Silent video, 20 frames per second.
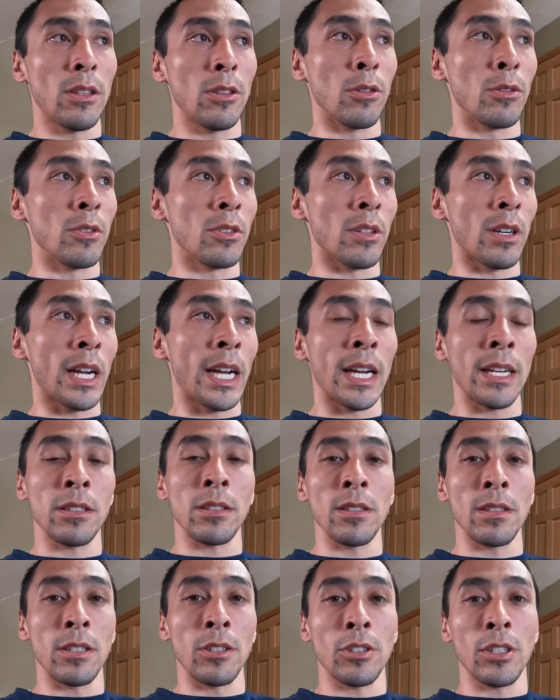Those are
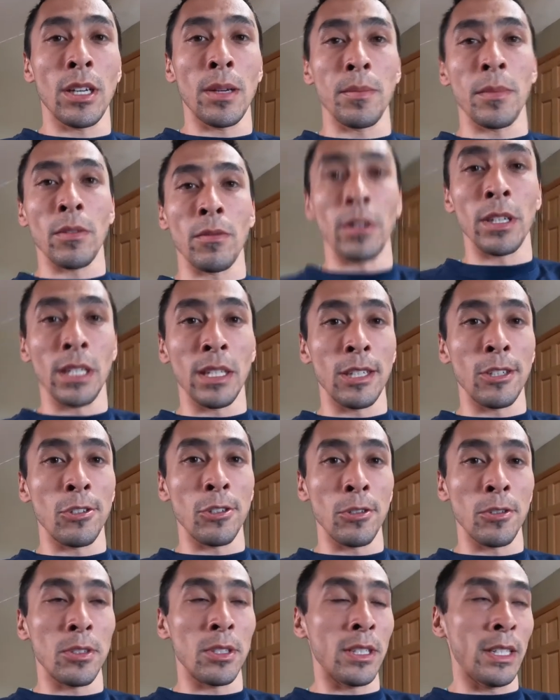excellent chum. They're really
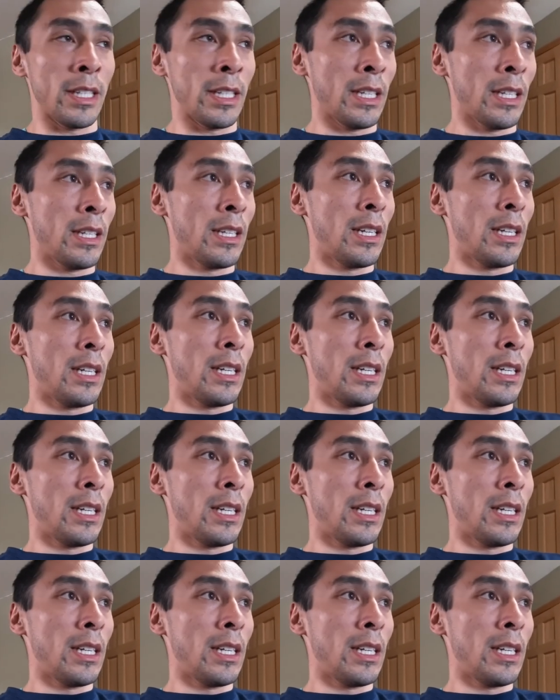juicy.